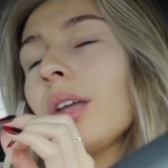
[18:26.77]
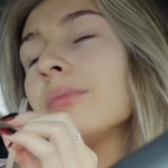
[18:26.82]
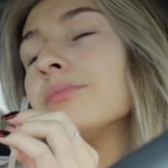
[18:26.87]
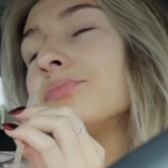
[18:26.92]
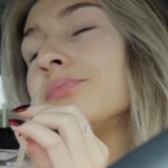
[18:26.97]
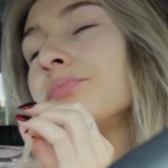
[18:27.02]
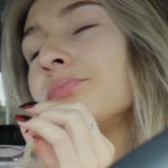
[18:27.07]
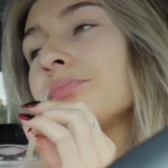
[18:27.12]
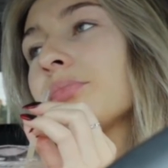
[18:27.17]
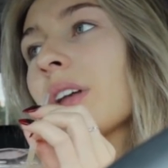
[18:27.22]

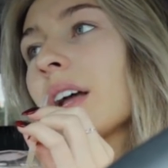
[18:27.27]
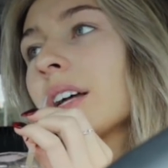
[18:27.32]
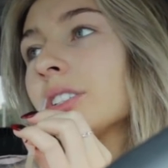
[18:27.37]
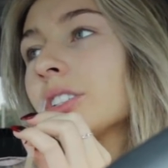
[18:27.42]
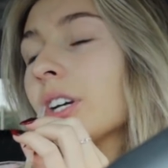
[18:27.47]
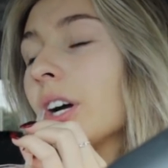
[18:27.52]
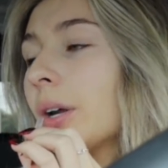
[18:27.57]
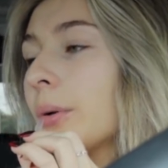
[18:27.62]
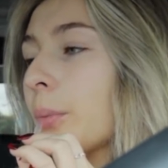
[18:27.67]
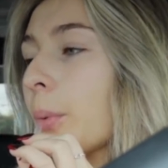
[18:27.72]
Mmm,
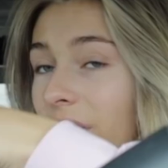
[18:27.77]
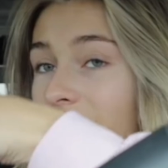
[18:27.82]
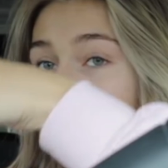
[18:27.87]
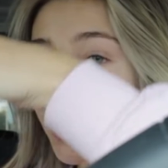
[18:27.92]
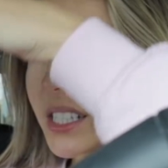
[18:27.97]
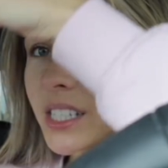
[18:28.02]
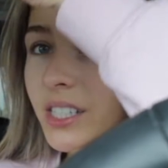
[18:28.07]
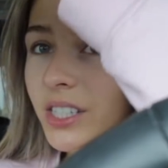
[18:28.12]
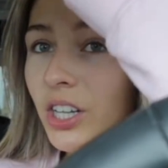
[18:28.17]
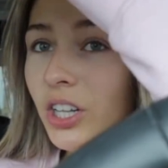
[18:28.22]
it's good.
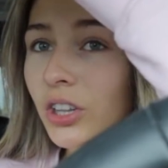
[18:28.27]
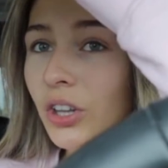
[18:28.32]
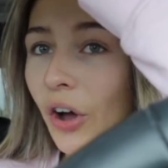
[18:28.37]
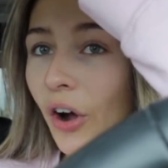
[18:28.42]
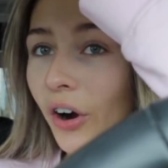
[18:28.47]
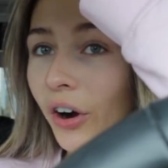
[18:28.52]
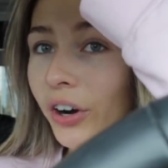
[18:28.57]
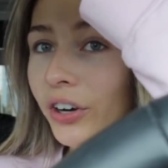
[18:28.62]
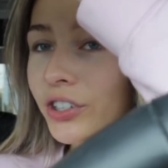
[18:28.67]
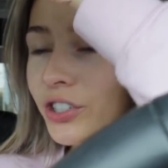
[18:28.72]
This is the
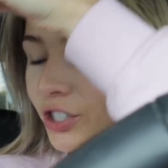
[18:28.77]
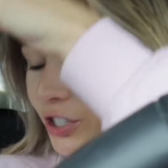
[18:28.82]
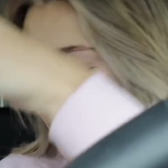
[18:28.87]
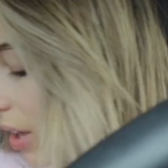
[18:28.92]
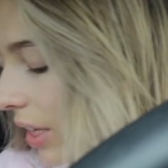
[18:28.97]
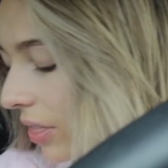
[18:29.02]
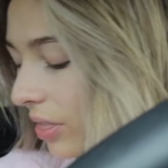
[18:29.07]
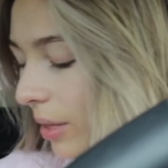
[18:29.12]
large.